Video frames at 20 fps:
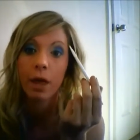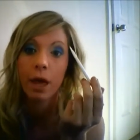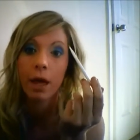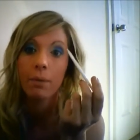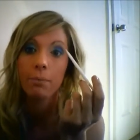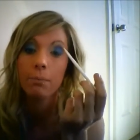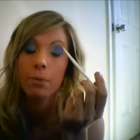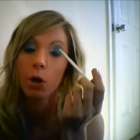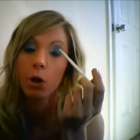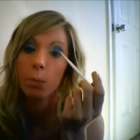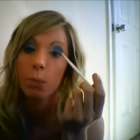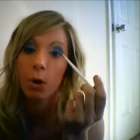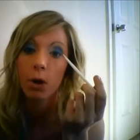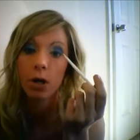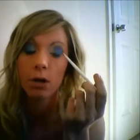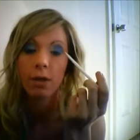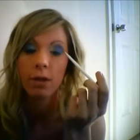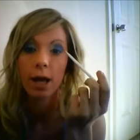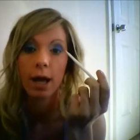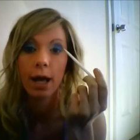middle
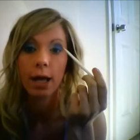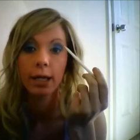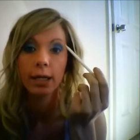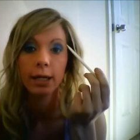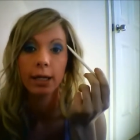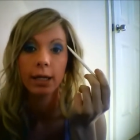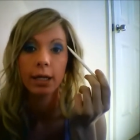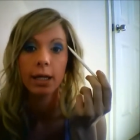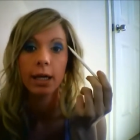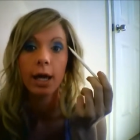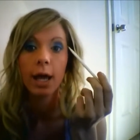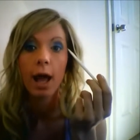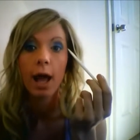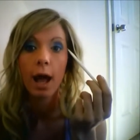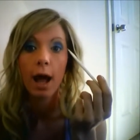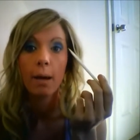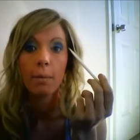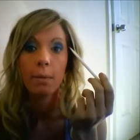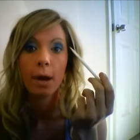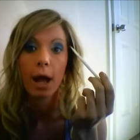part of the eyelid,
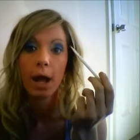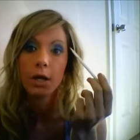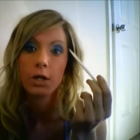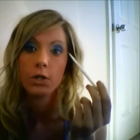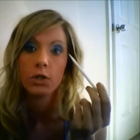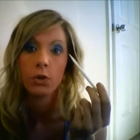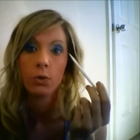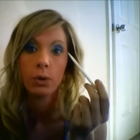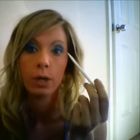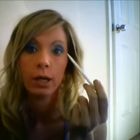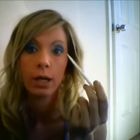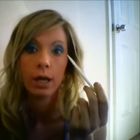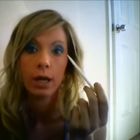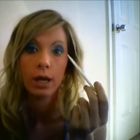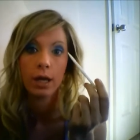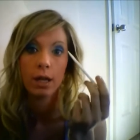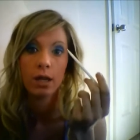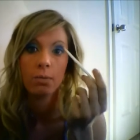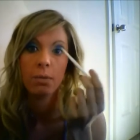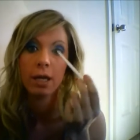I'm not doing
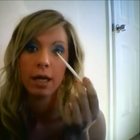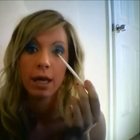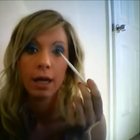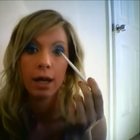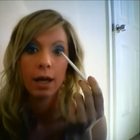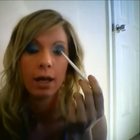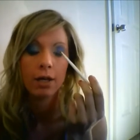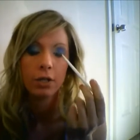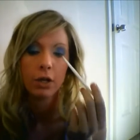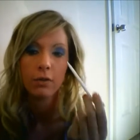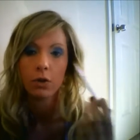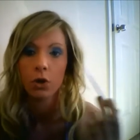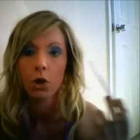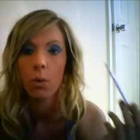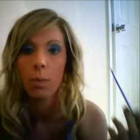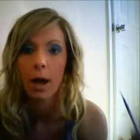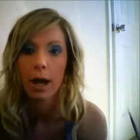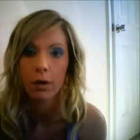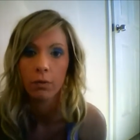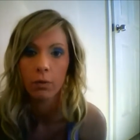it in the beginning because I'll have to go
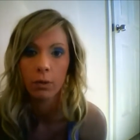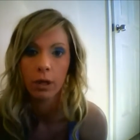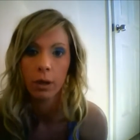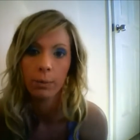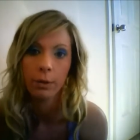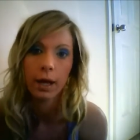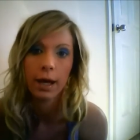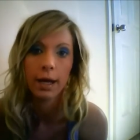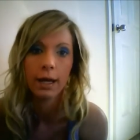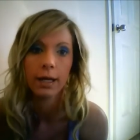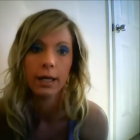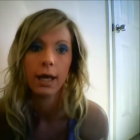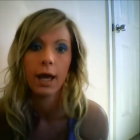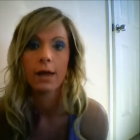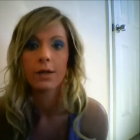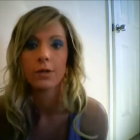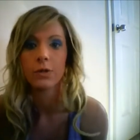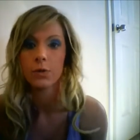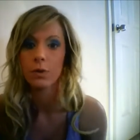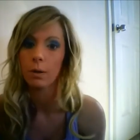back and reapply it
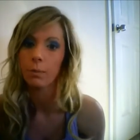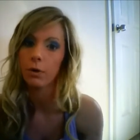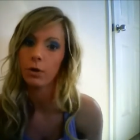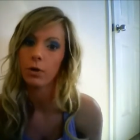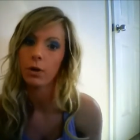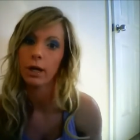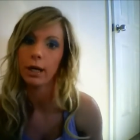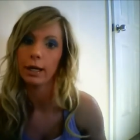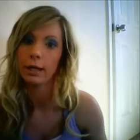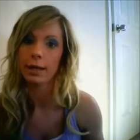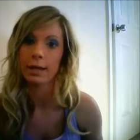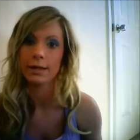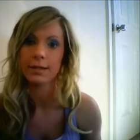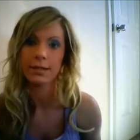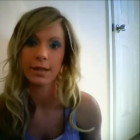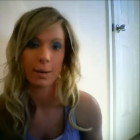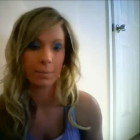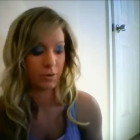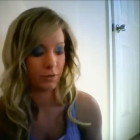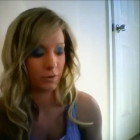again. So I'm creating less
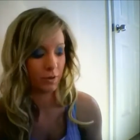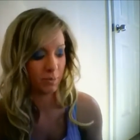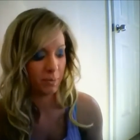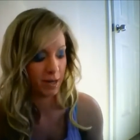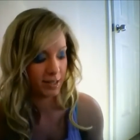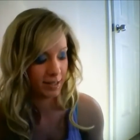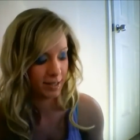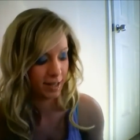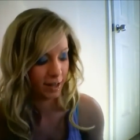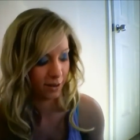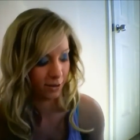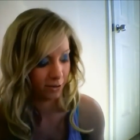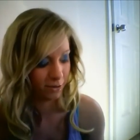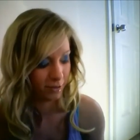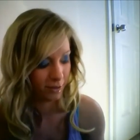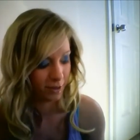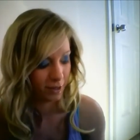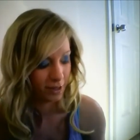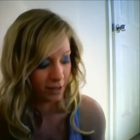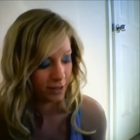steps for
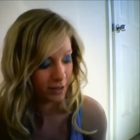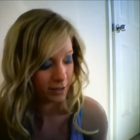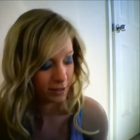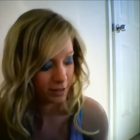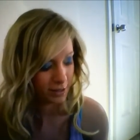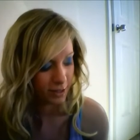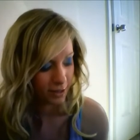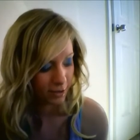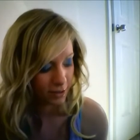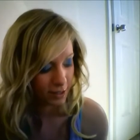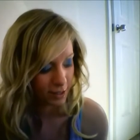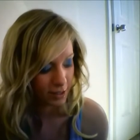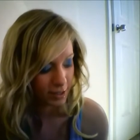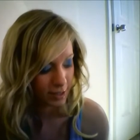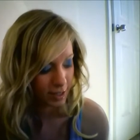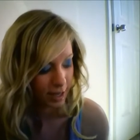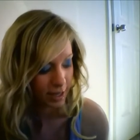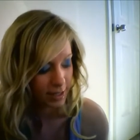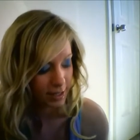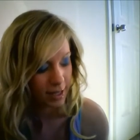myself. So just
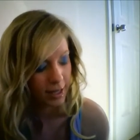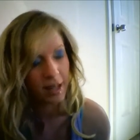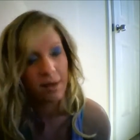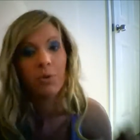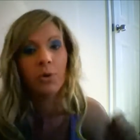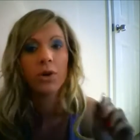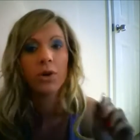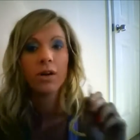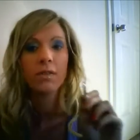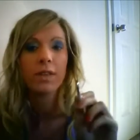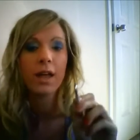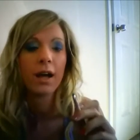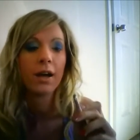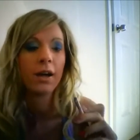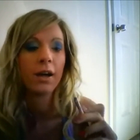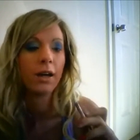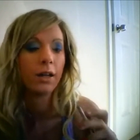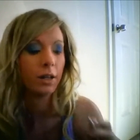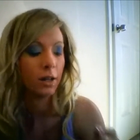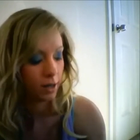again, taking more of that
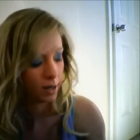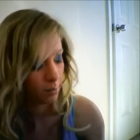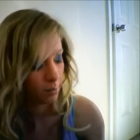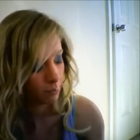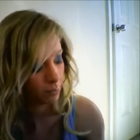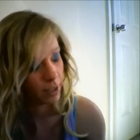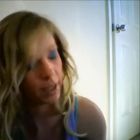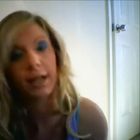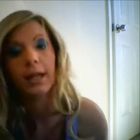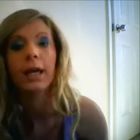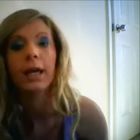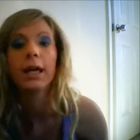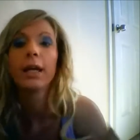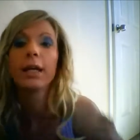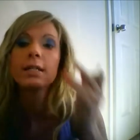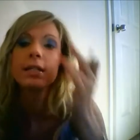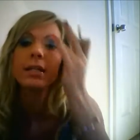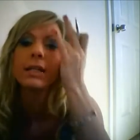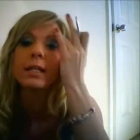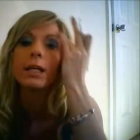color and blending it
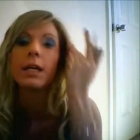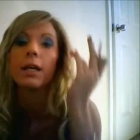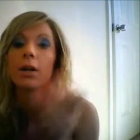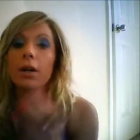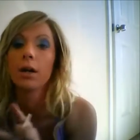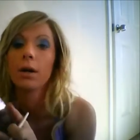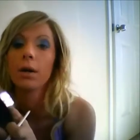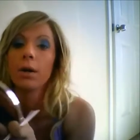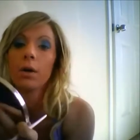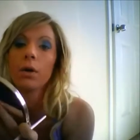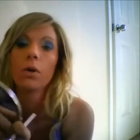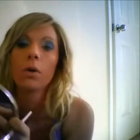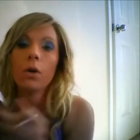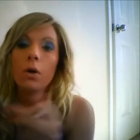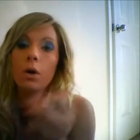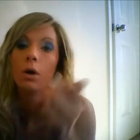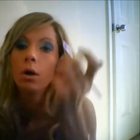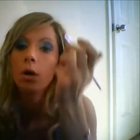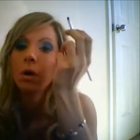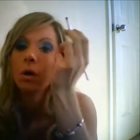into the inner
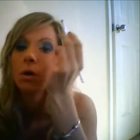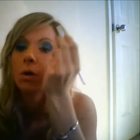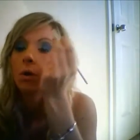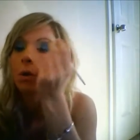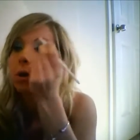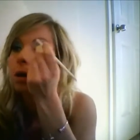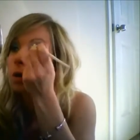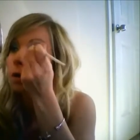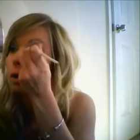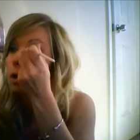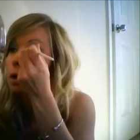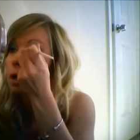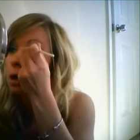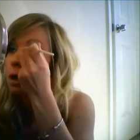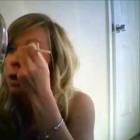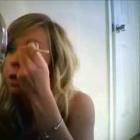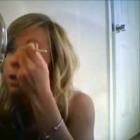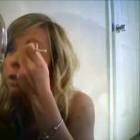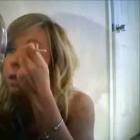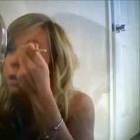corner of the eye. And I'm